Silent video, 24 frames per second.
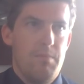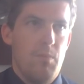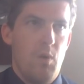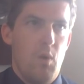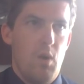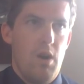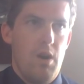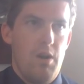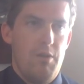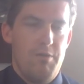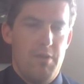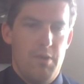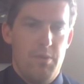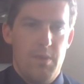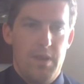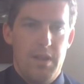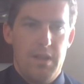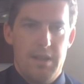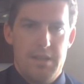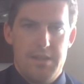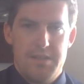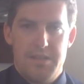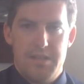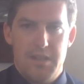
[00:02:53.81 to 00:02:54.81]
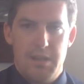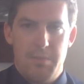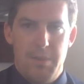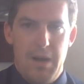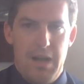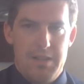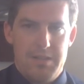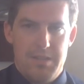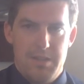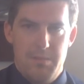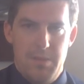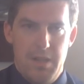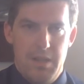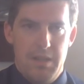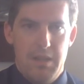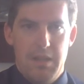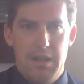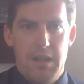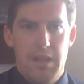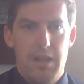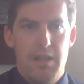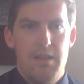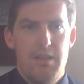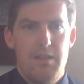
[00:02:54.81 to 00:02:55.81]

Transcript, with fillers: more of a realistic possibility.